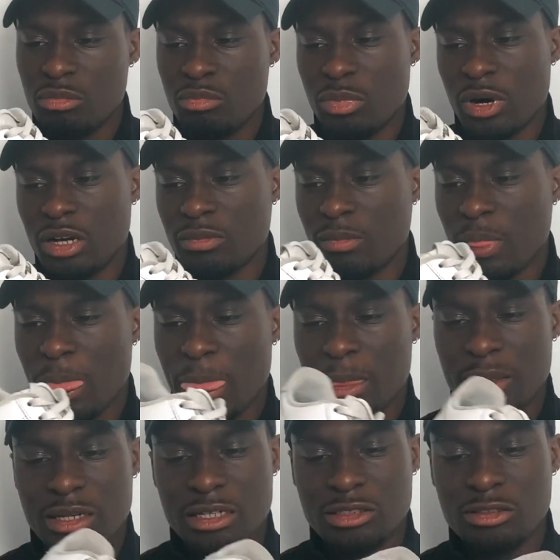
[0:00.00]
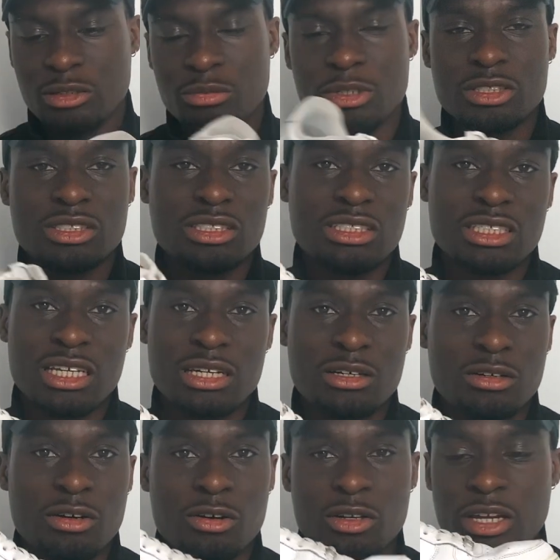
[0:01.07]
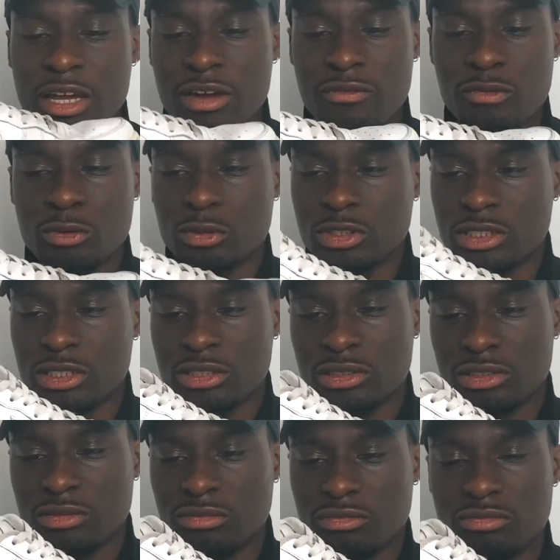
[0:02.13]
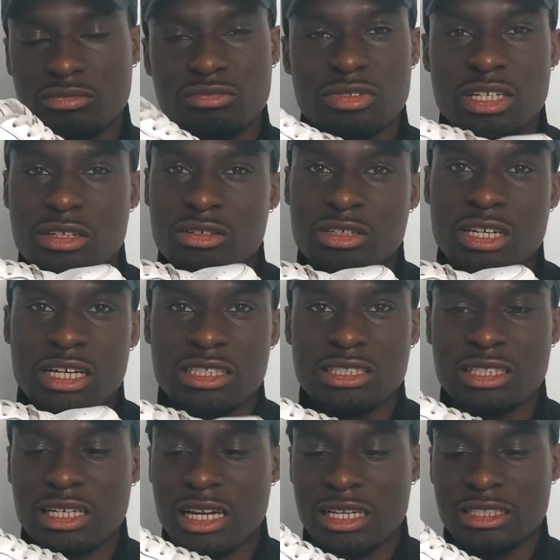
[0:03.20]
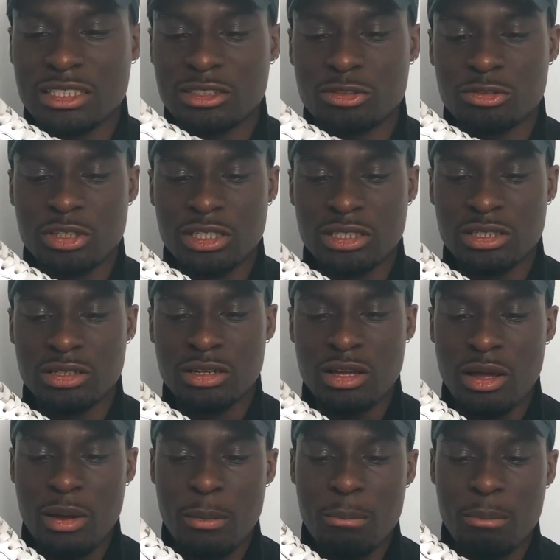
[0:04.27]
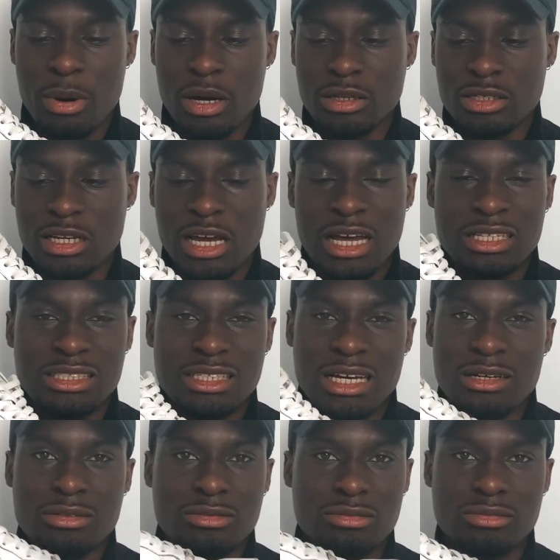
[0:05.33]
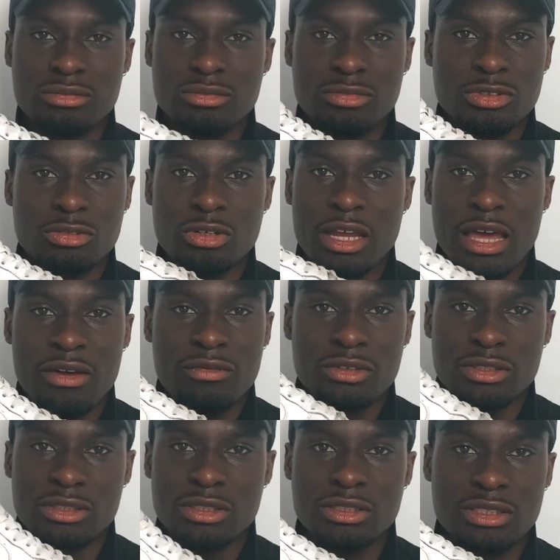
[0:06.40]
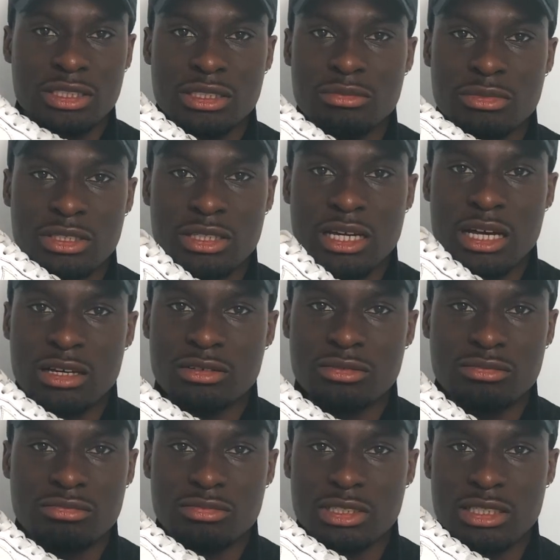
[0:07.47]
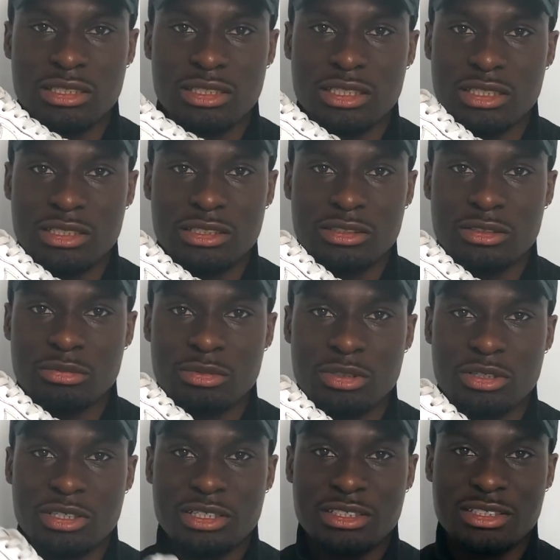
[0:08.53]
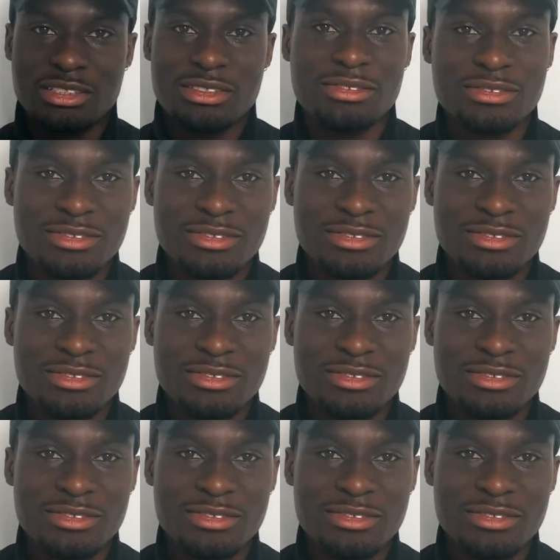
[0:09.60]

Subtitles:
but yeah, not much to say on Air Forces. They're a nice classic trainer, but I doubt you'll ever see me out in these, to be honest.